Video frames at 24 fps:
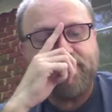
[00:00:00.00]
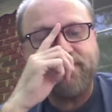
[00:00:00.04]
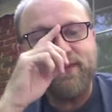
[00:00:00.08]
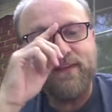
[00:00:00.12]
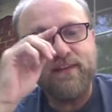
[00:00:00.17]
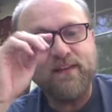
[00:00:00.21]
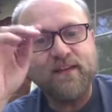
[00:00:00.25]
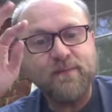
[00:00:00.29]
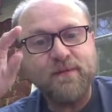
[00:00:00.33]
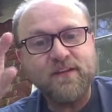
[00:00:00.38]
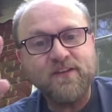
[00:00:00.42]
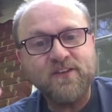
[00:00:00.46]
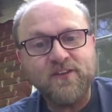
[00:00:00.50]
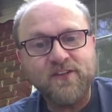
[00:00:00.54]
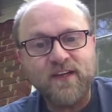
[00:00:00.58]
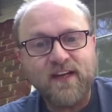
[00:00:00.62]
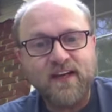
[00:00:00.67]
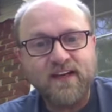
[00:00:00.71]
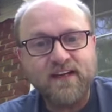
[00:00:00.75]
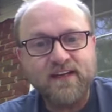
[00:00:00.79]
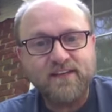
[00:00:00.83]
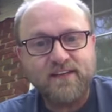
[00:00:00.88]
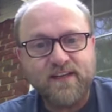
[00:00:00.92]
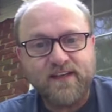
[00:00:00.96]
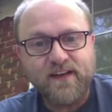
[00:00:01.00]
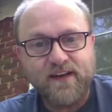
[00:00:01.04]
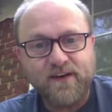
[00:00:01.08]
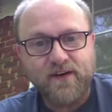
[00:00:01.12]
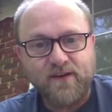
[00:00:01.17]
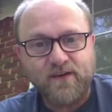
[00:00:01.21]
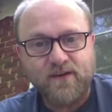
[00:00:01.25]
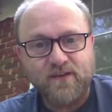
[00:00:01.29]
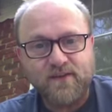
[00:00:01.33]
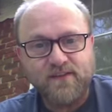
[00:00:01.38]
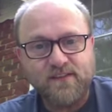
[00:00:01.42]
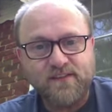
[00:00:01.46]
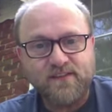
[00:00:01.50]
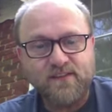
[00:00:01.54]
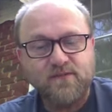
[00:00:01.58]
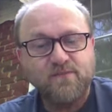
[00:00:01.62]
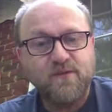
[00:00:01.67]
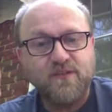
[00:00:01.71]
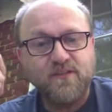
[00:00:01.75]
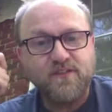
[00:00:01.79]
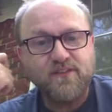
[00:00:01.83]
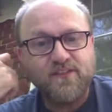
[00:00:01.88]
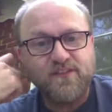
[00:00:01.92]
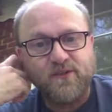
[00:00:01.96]
Then they mention night terrors in the
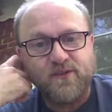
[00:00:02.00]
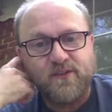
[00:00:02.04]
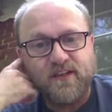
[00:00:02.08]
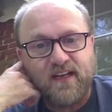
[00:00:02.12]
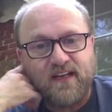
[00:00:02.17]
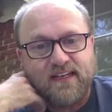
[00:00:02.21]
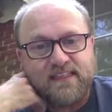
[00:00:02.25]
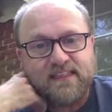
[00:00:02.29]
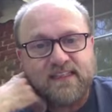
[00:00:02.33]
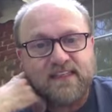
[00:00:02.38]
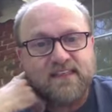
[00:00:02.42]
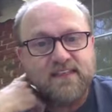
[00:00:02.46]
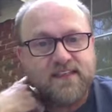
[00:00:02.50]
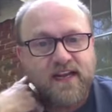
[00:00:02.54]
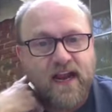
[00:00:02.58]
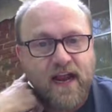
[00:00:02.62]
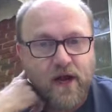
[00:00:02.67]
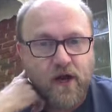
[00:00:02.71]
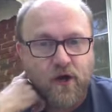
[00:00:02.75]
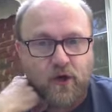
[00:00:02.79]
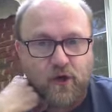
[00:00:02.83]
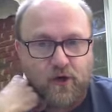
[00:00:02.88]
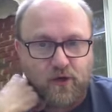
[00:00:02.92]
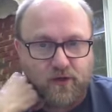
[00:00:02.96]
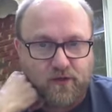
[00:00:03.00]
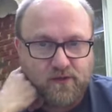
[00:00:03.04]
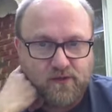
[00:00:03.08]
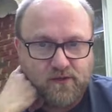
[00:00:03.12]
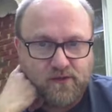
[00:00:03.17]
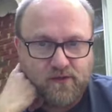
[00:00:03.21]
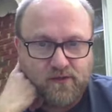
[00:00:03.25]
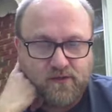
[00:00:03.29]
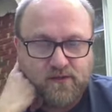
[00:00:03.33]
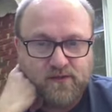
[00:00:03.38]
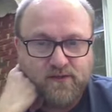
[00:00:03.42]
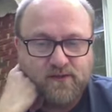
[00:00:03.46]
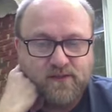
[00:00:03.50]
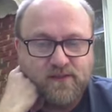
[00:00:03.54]
book too, night terrors,